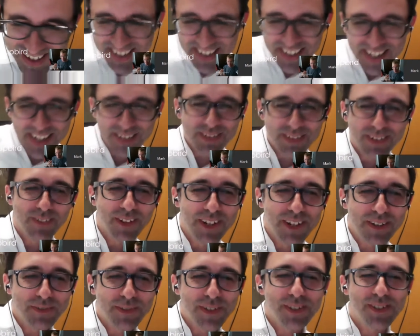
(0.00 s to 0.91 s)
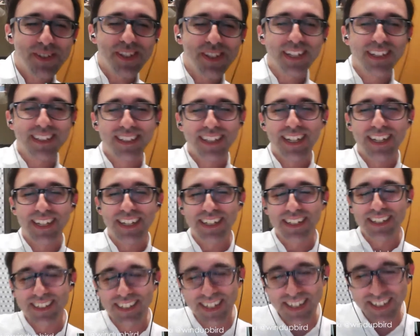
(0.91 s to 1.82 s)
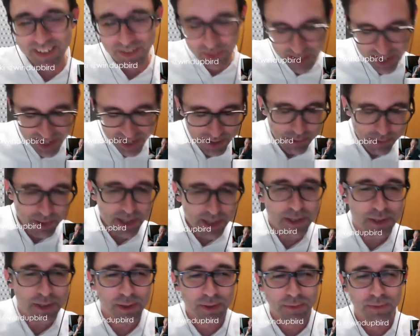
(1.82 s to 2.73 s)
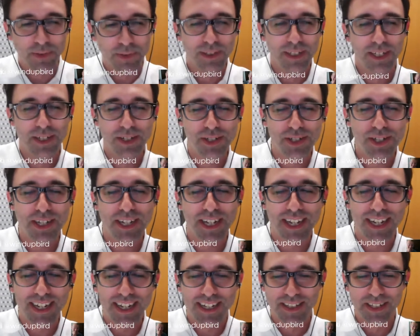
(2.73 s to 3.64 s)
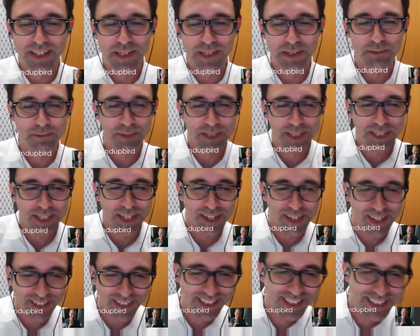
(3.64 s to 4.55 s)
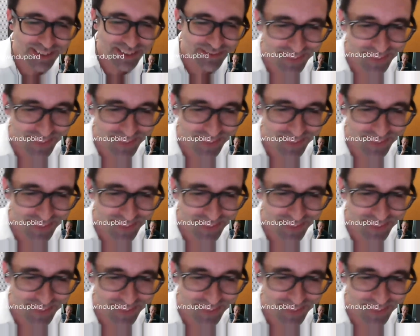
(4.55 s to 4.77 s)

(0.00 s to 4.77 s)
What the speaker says: yeah, but what if you send like, hey, what are you doing for lunch today, and then you recall it a